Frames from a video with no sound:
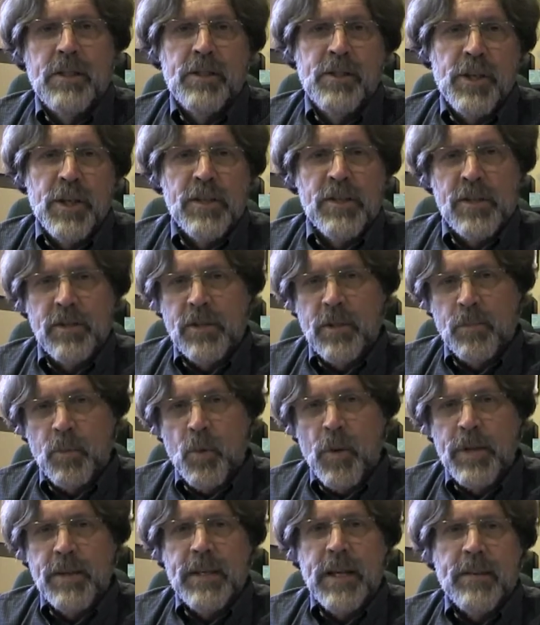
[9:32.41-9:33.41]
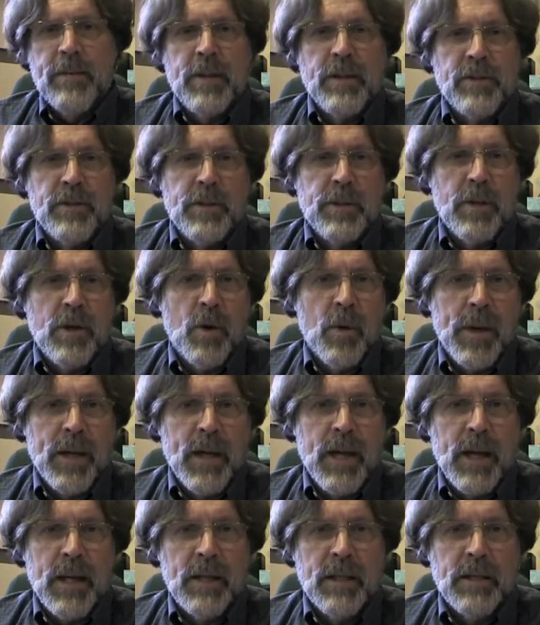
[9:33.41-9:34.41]
just as it points out things that are
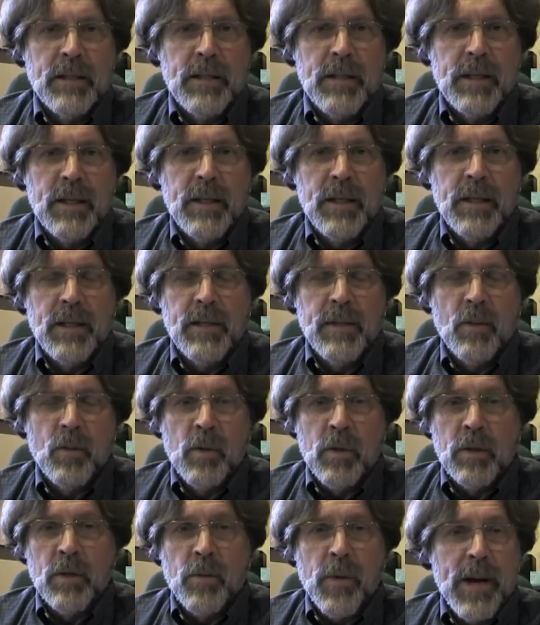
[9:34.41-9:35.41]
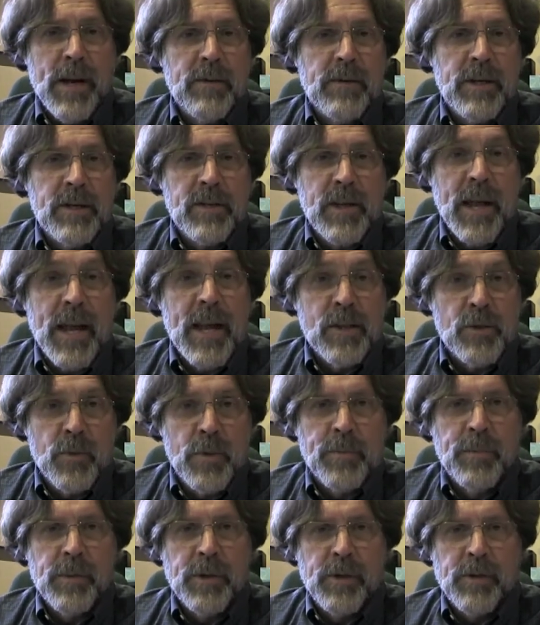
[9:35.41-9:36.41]
going on in the world around us as
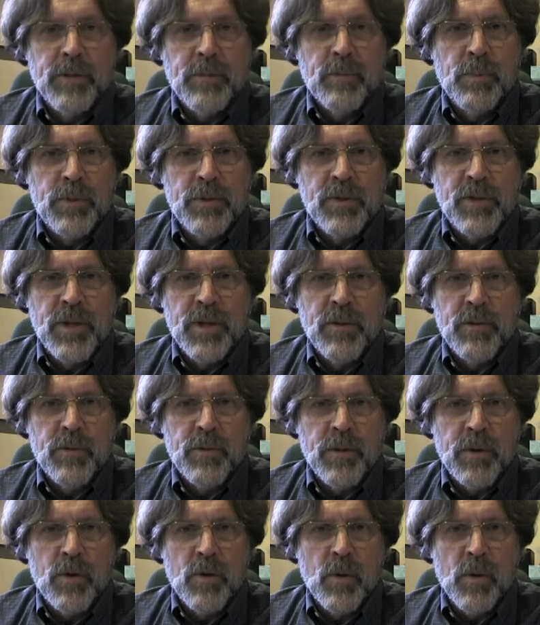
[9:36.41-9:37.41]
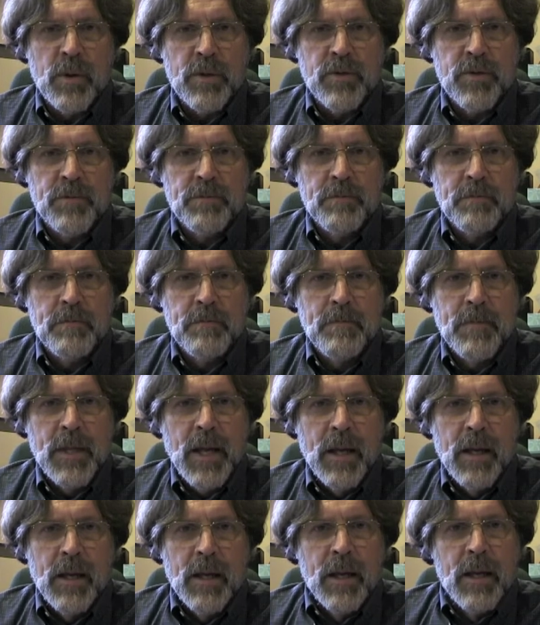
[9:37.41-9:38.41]
we proceed through the course.
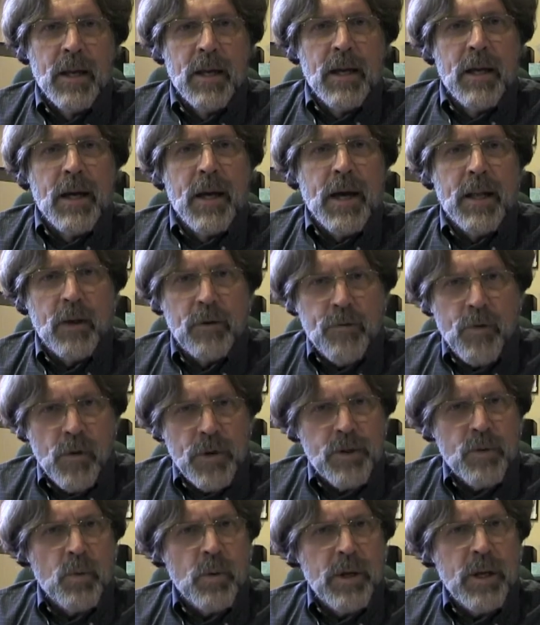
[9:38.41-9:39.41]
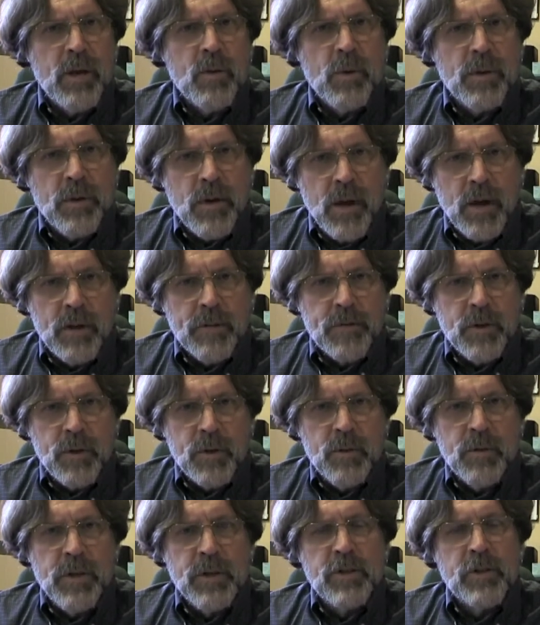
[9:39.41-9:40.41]
I look forward to working with all of
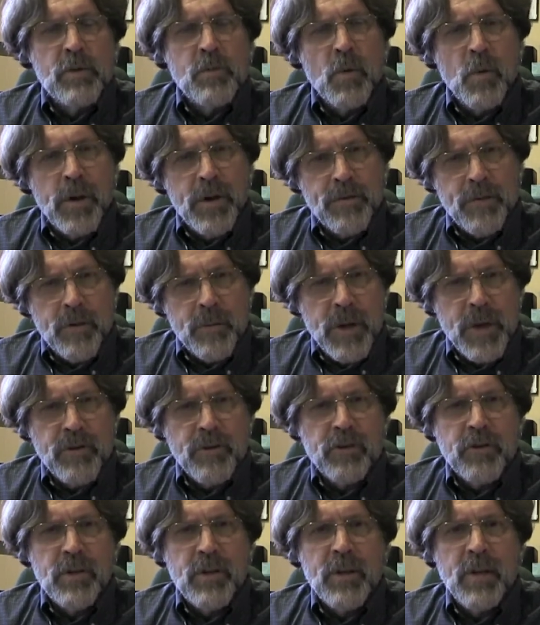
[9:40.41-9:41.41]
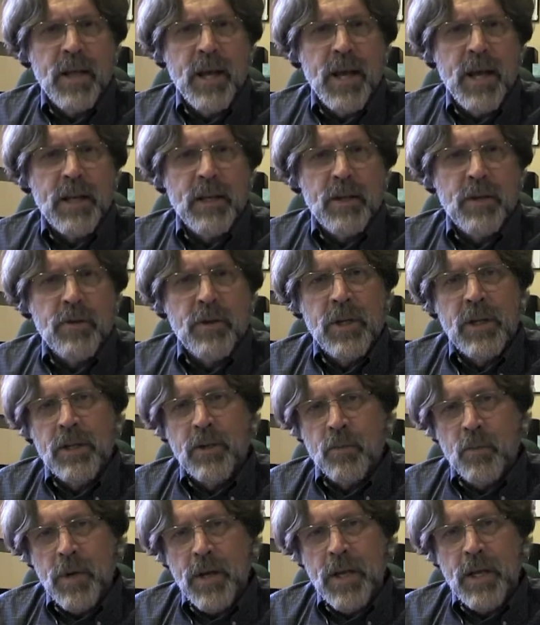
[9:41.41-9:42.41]
you. There's some more information that you need
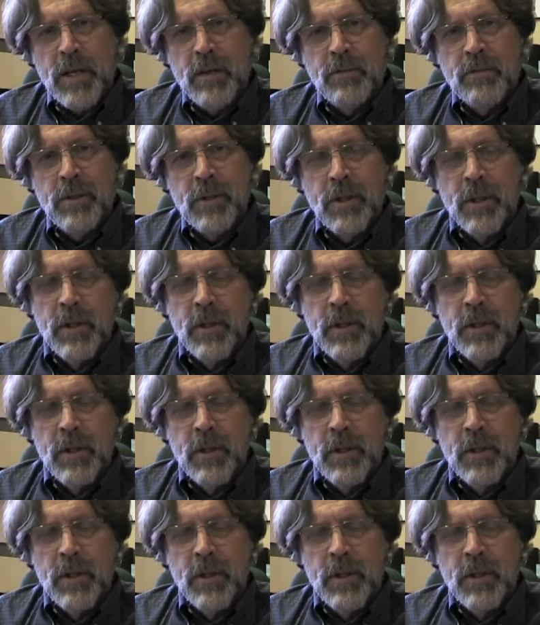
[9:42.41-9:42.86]
to read